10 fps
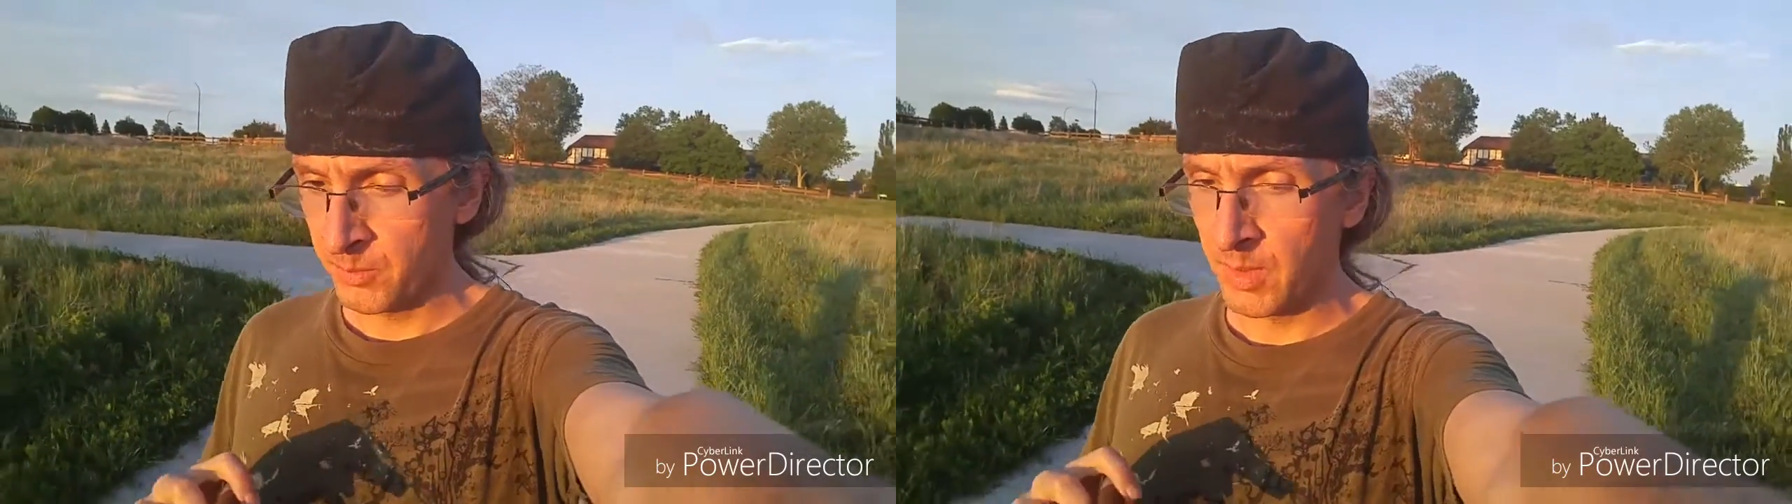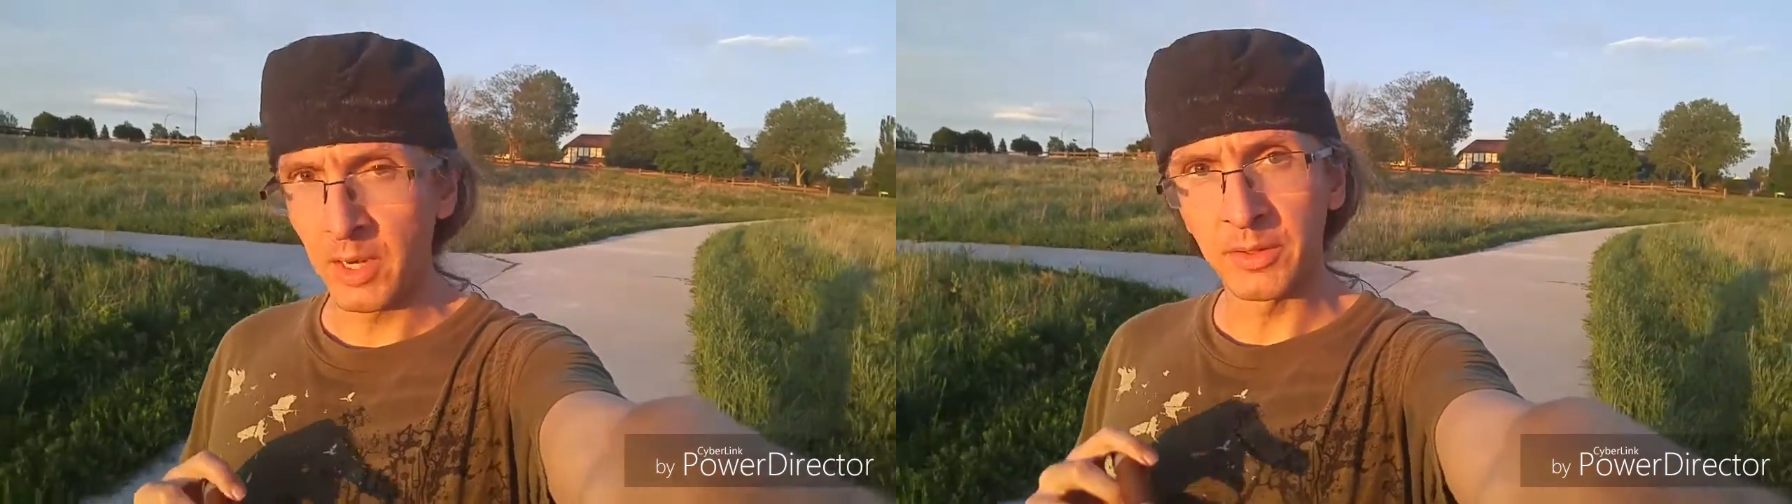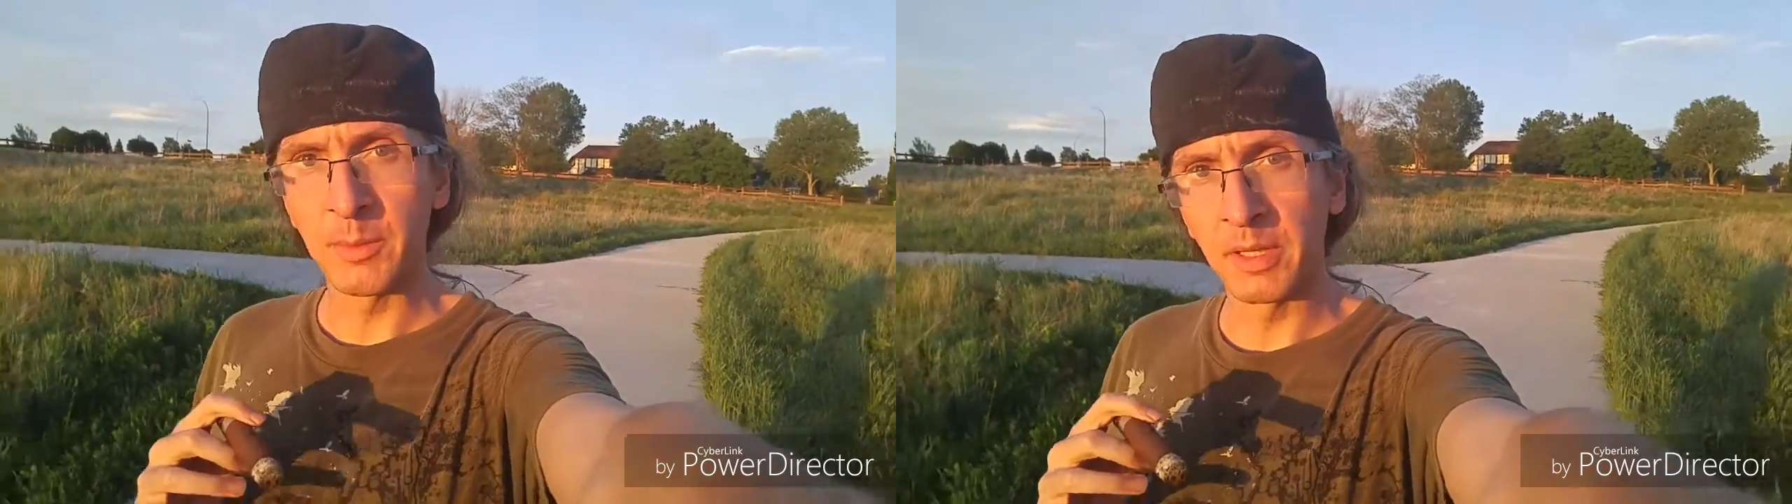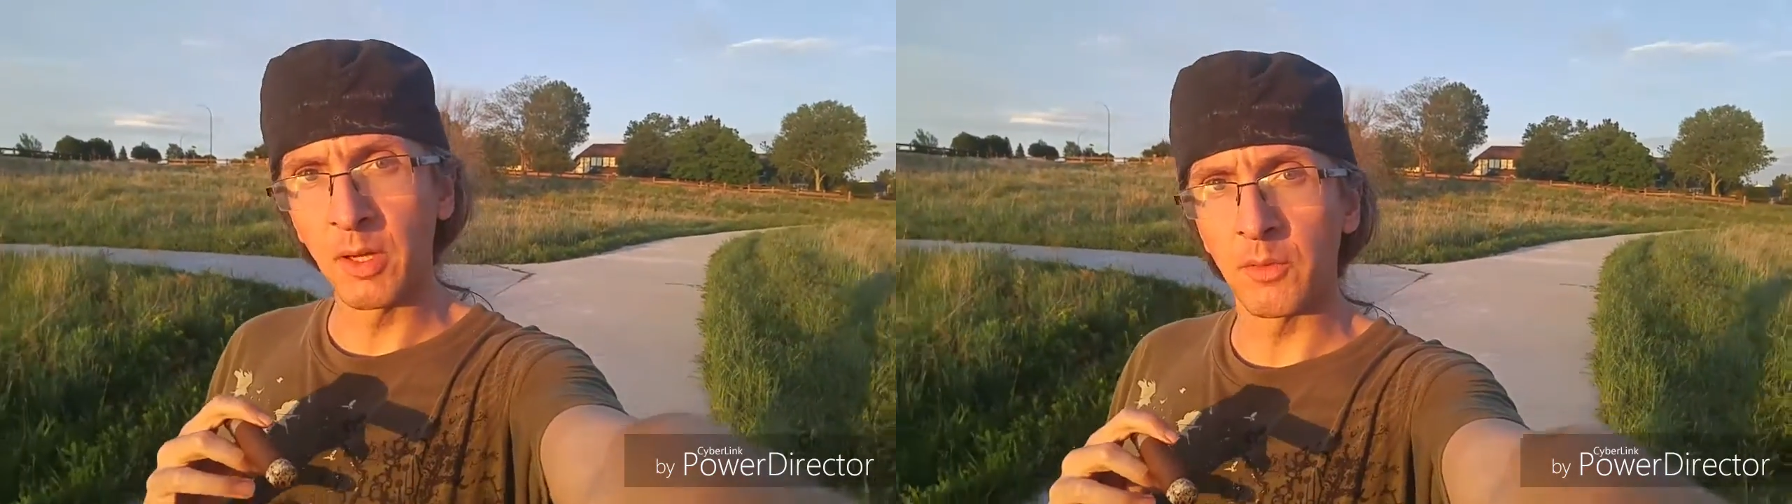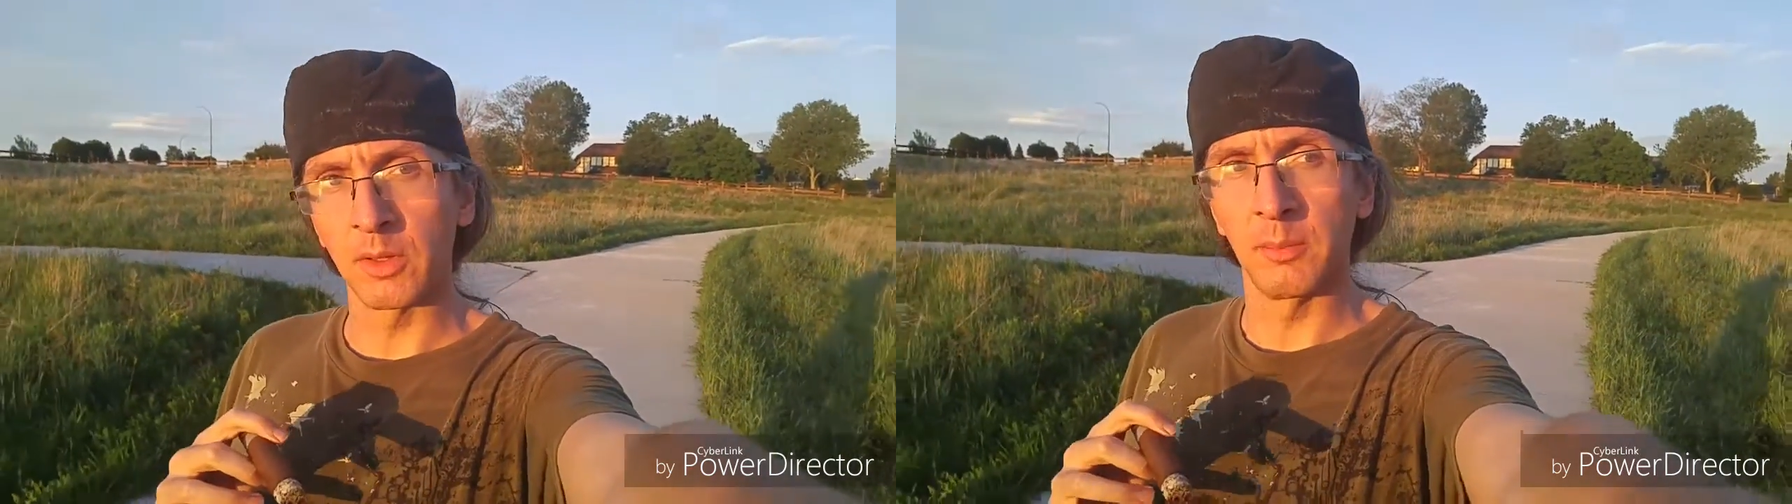I don't
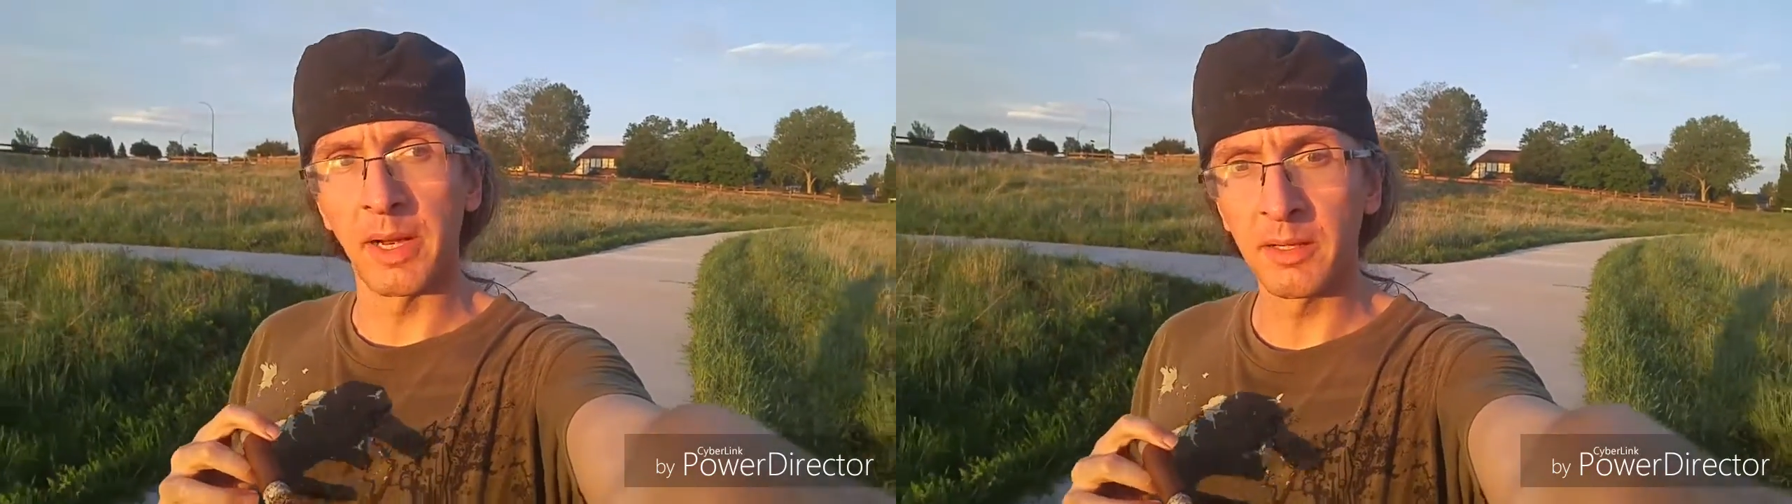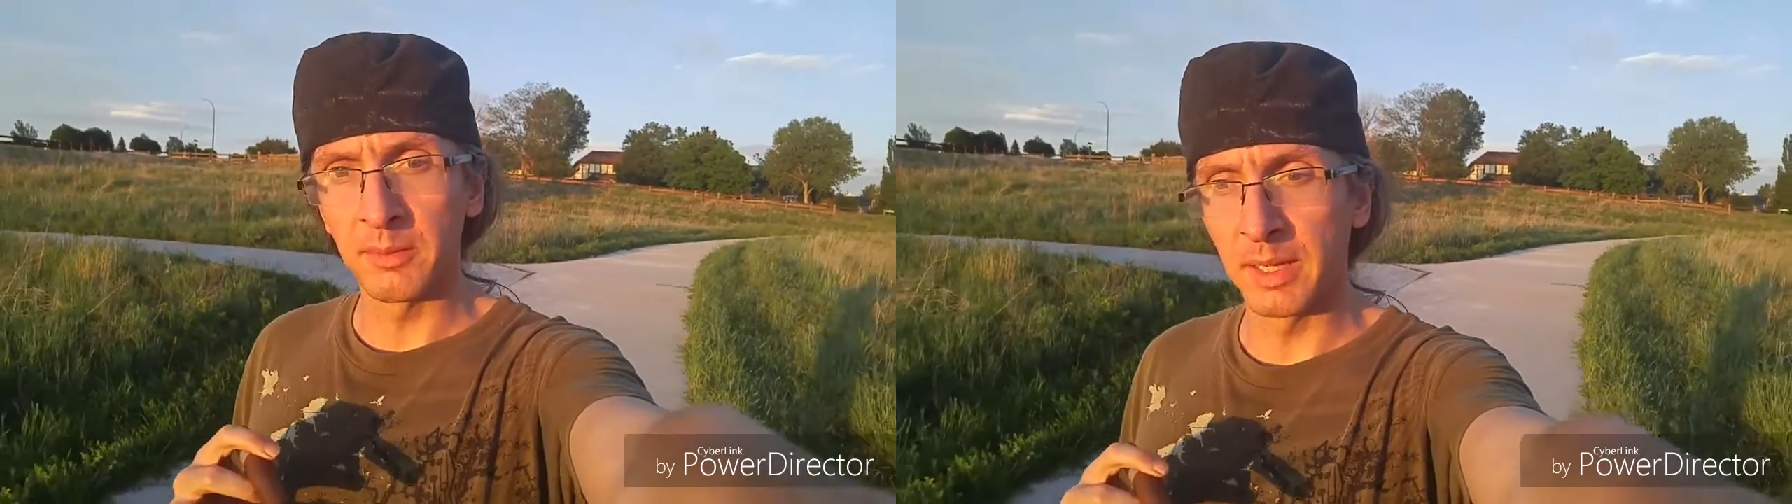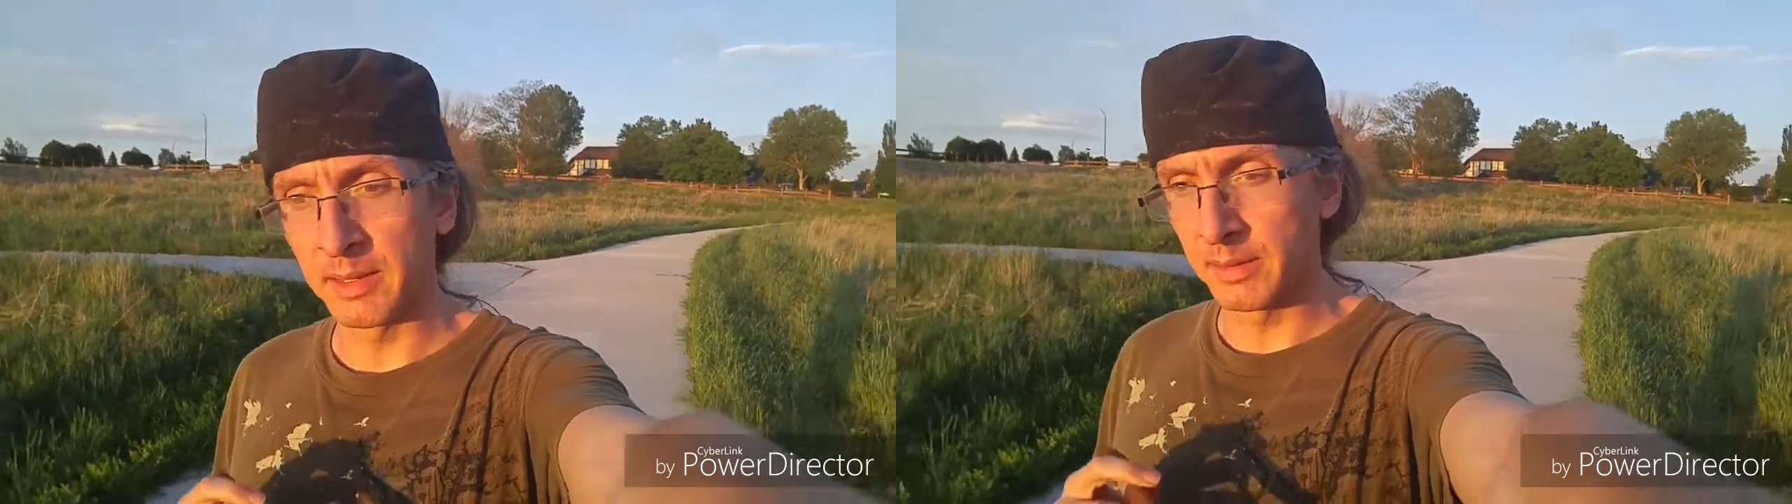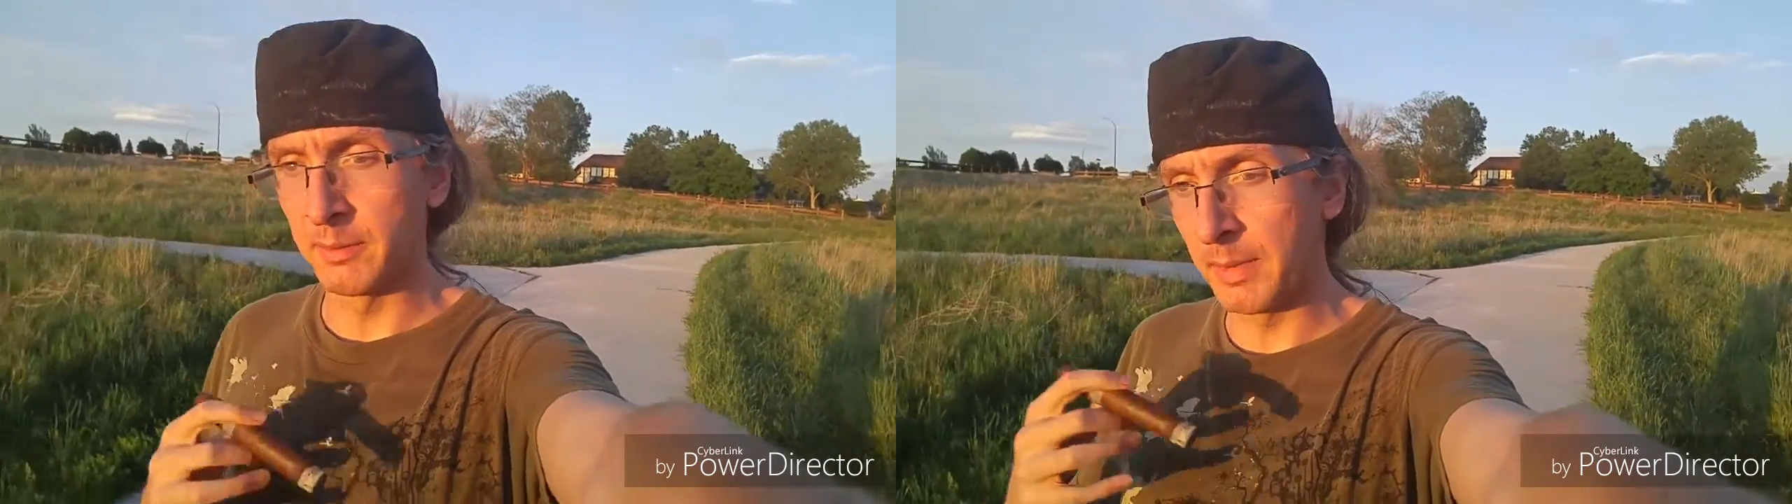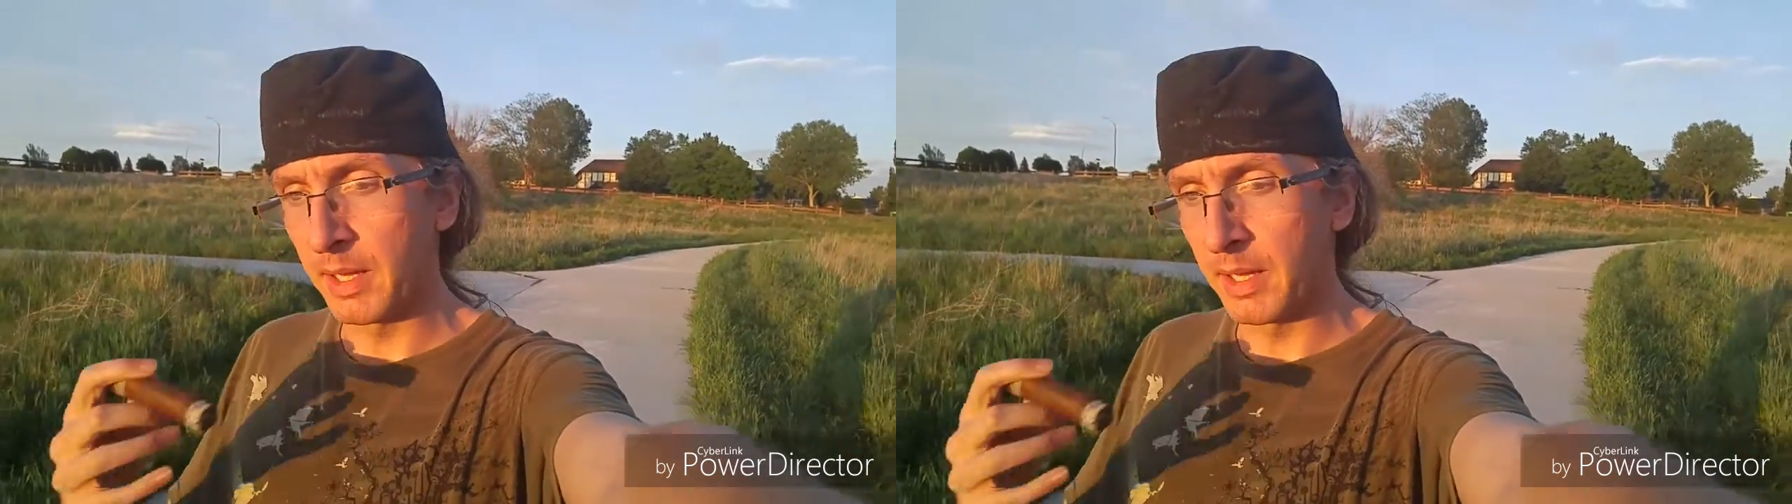typically go for the milder,